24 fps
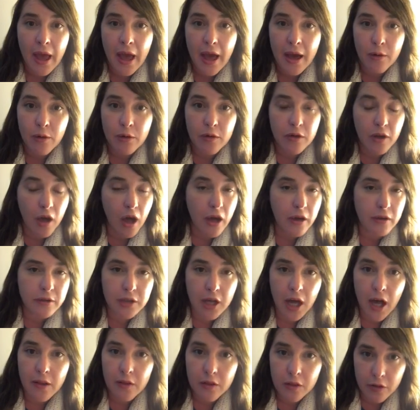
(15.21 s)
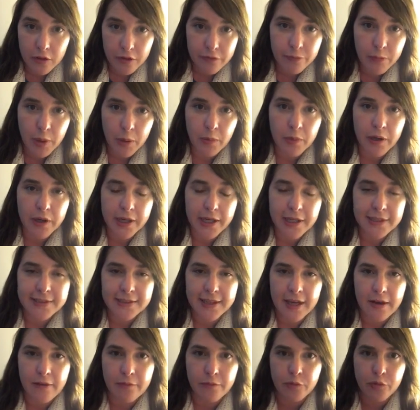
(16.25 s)
a lot of my work has
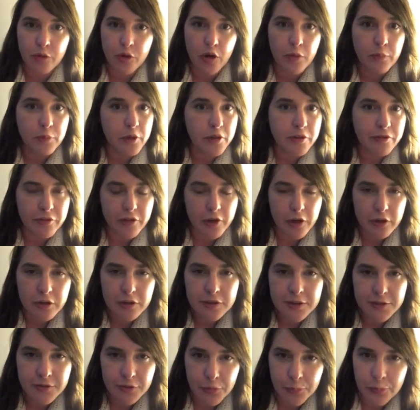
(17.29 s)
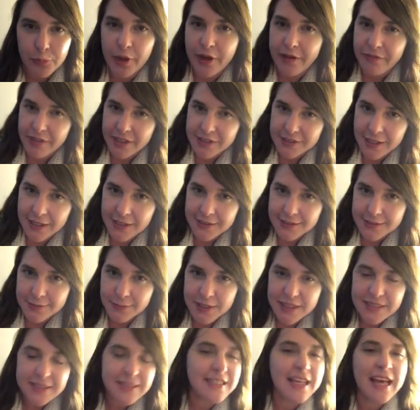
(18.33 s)
come from referrals from previous
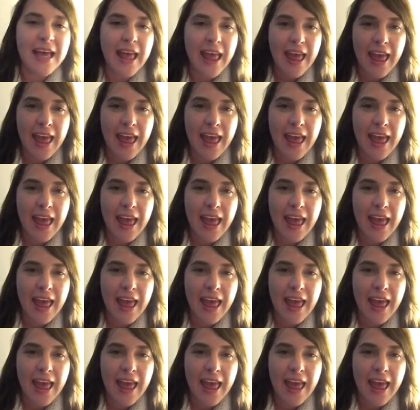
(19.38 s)
customers,